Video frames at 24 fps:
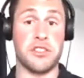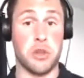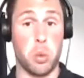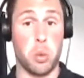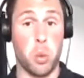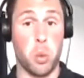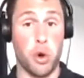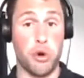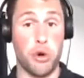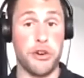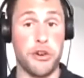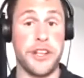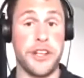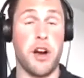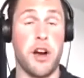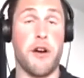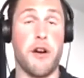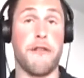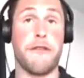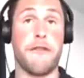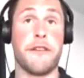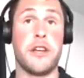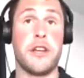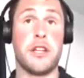the worry
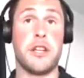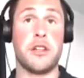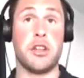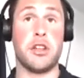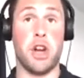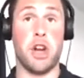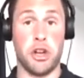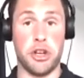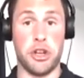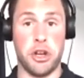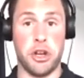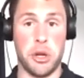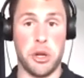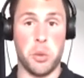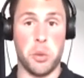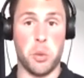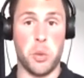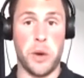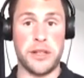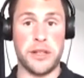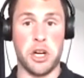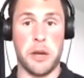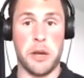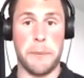of not knowing
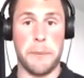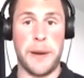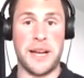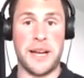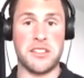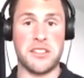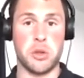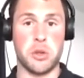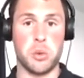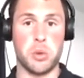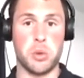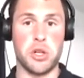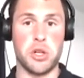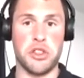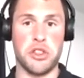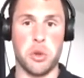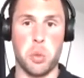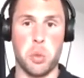when going back to work,